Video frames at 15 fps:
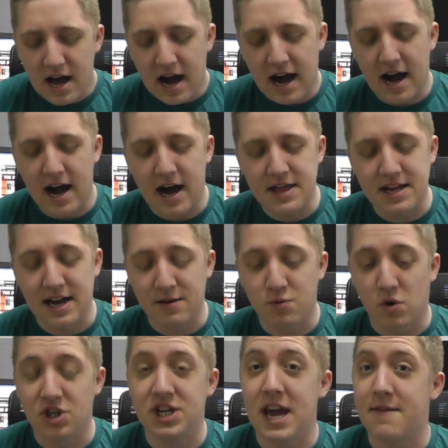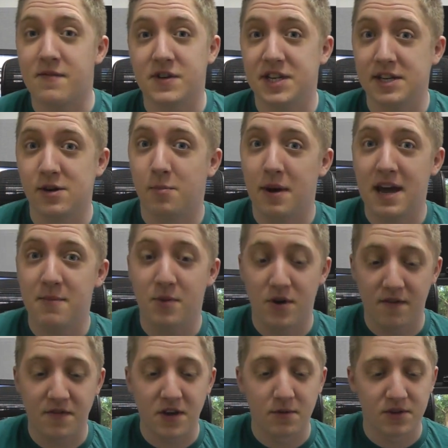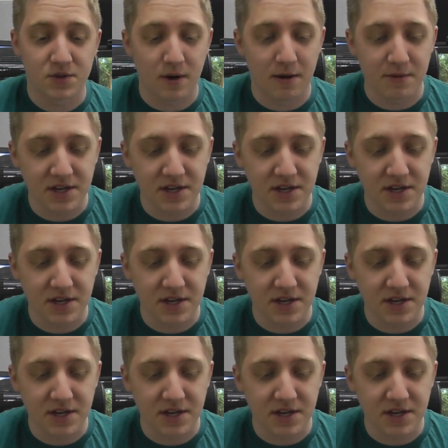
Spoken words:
And then I'd watch every single pay-per-view as well.